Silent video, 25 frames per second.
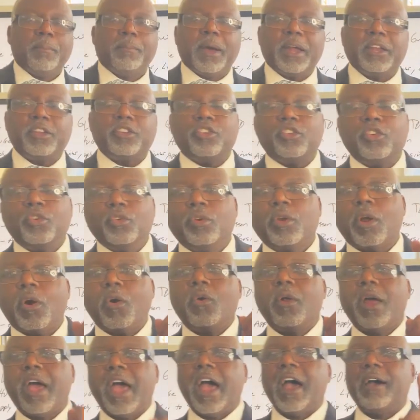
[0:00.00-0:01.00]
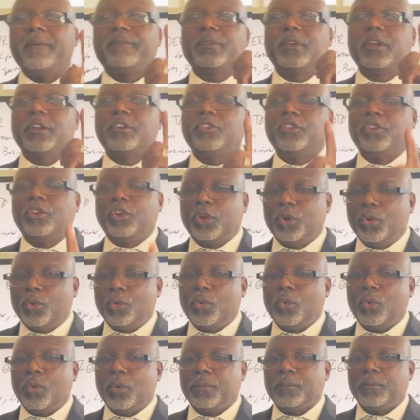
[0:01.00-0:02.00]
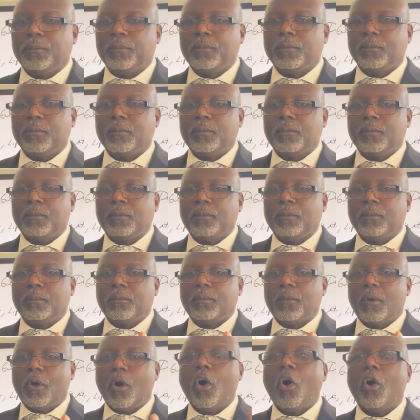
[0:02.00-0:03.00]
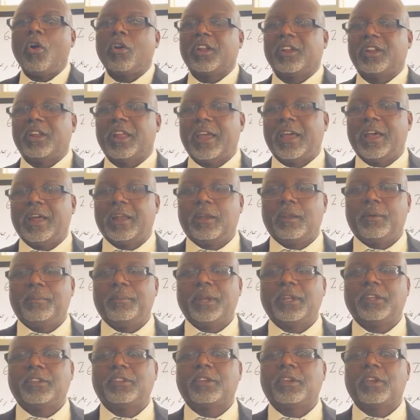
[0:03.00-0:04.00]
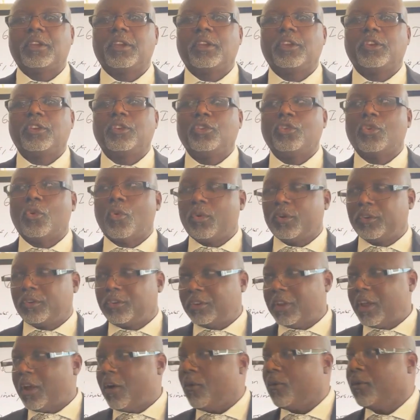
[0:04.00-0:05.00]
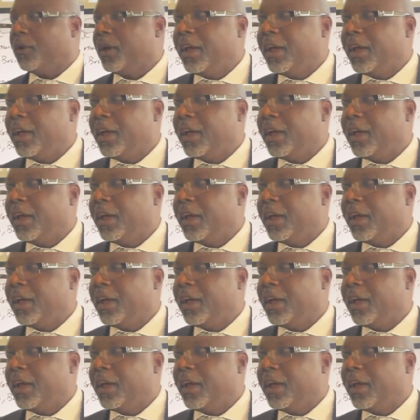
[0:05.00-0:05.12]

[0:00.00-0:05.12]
but you don't have to do all of the elements yourself.